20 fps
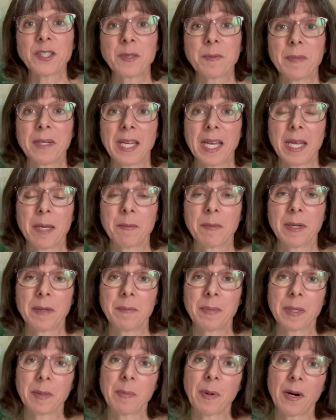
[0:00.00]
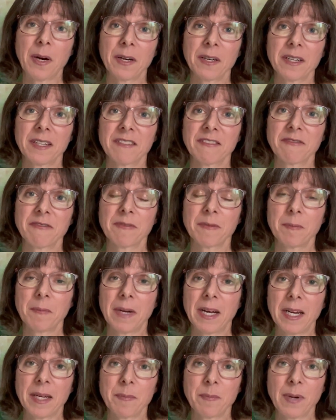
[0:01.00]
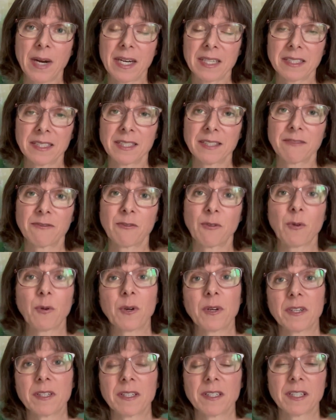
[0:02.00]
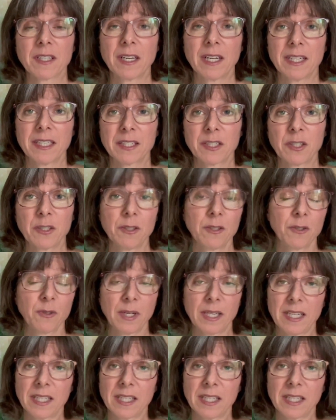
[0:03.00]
became a big part of my practice for creating